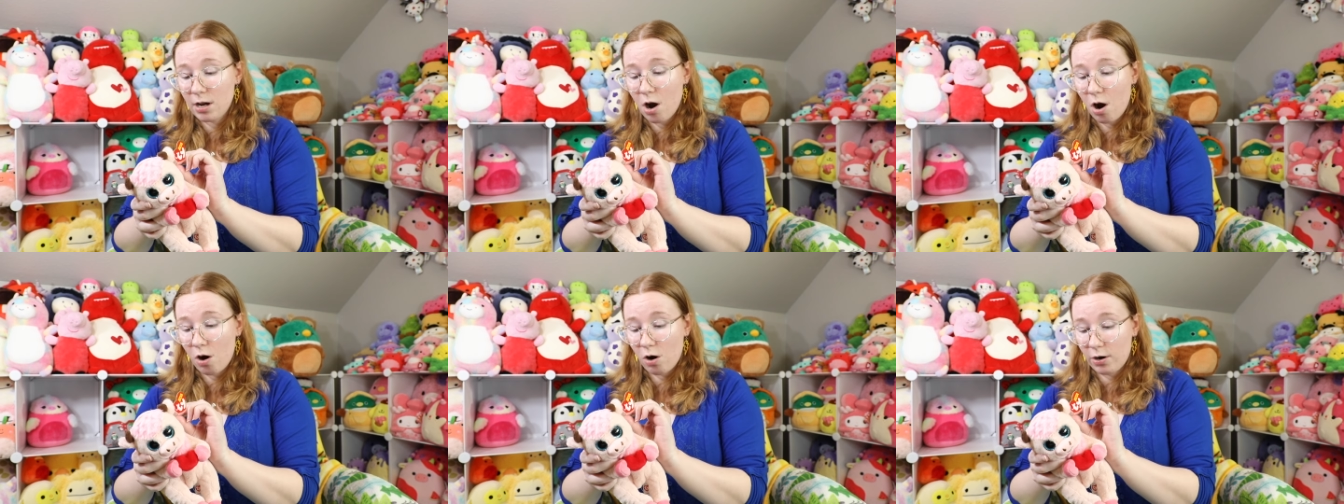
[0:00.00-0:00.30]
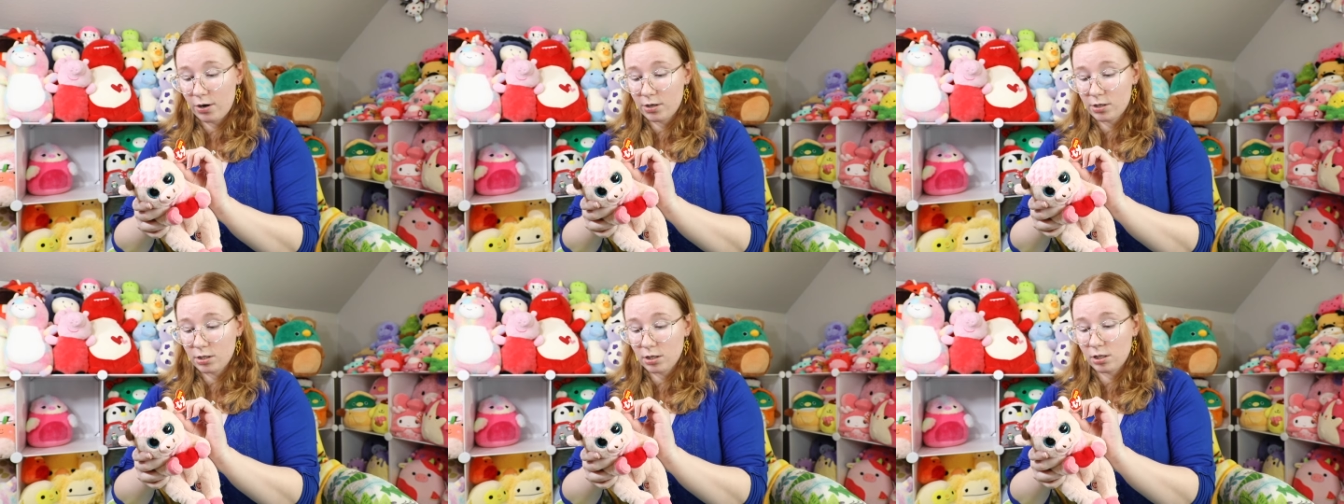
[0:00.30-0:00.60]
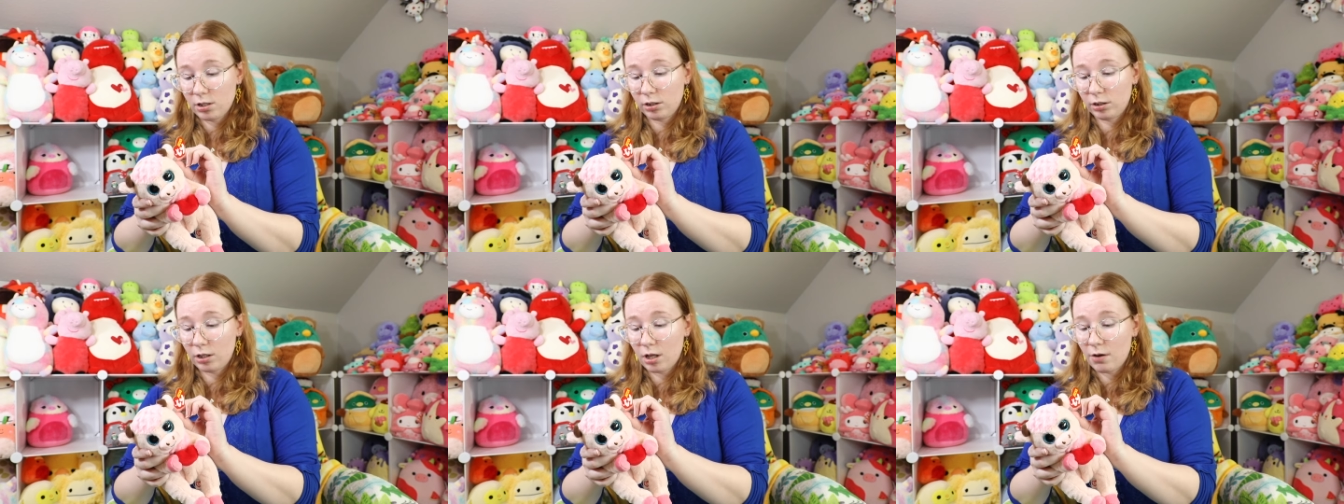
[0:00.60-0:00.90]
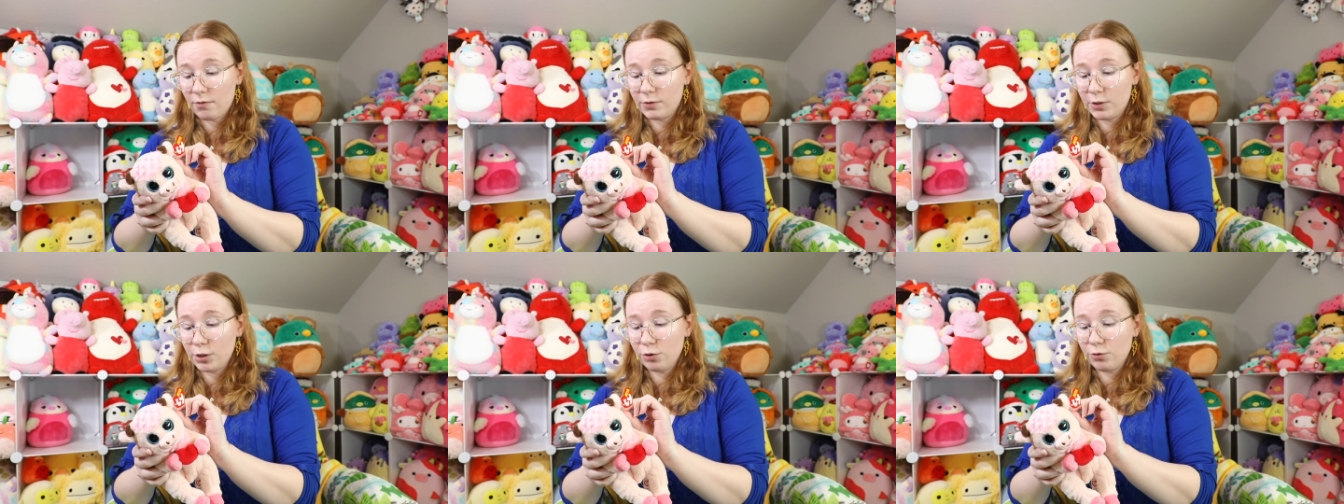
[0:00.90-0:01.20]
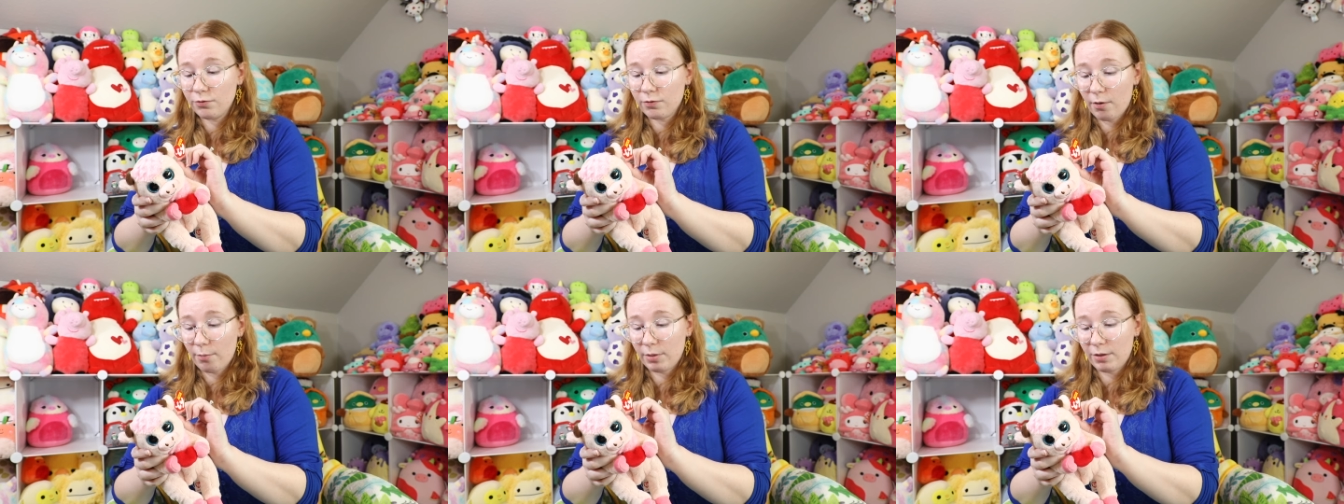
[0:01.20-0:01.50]
heart, loved you
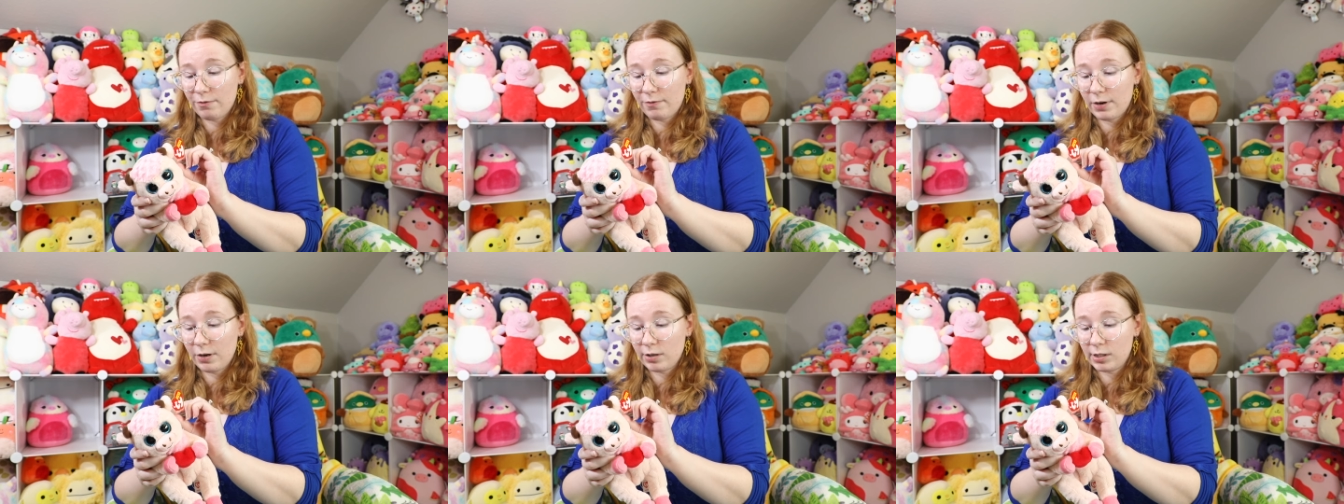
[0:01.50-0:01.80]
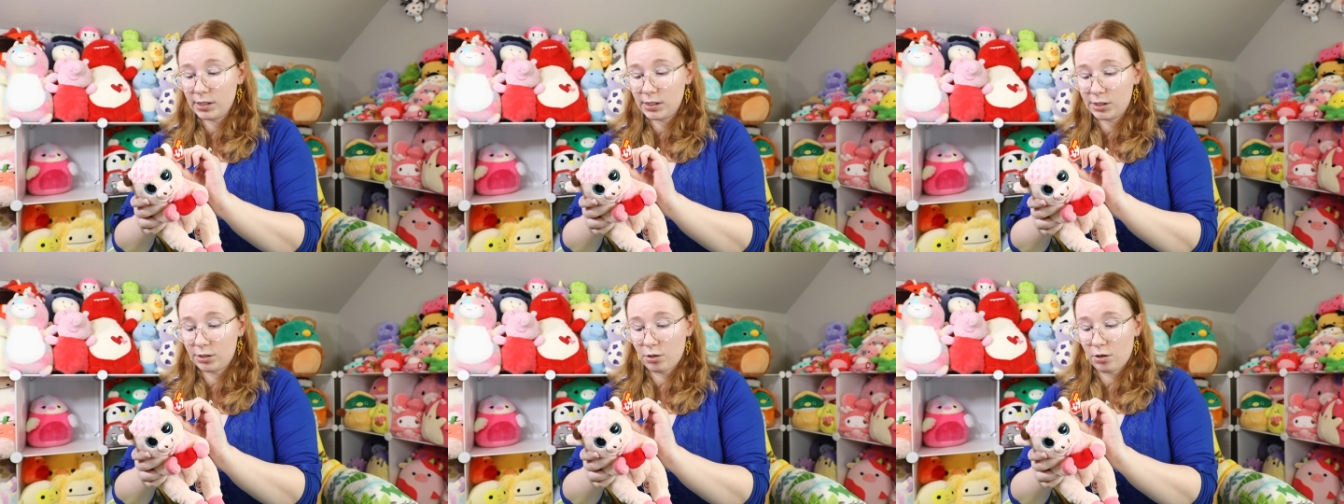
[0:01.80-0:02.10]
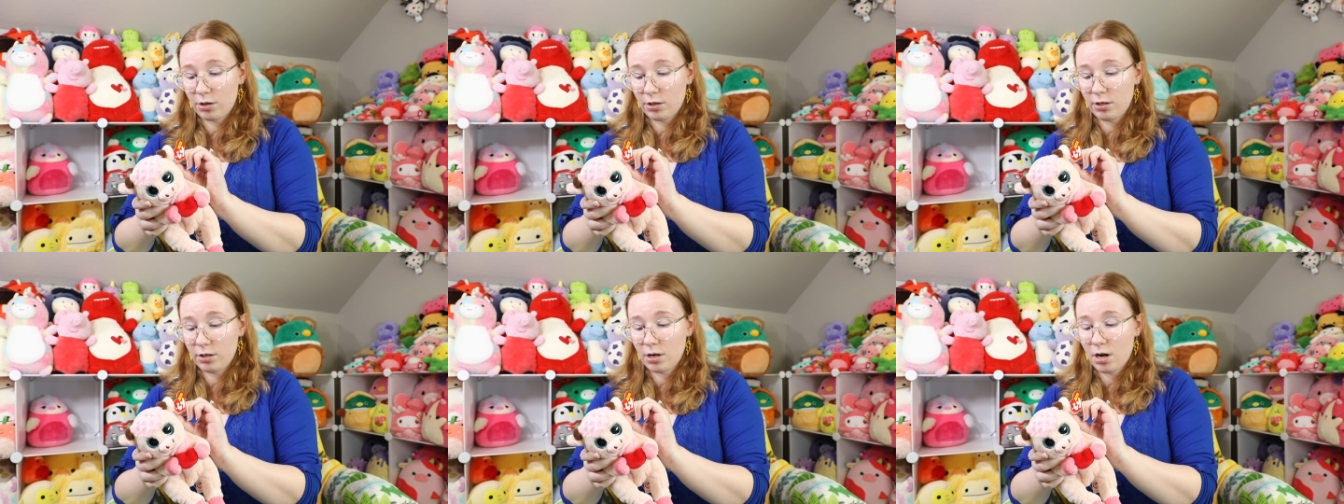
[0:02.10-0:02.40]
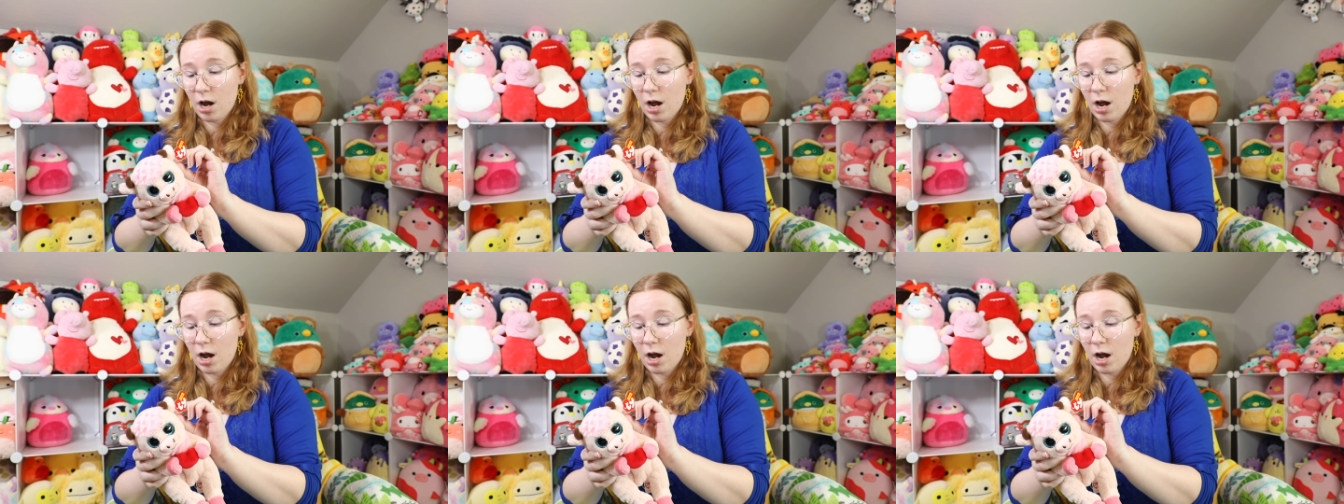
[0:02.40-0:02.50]
from the very start.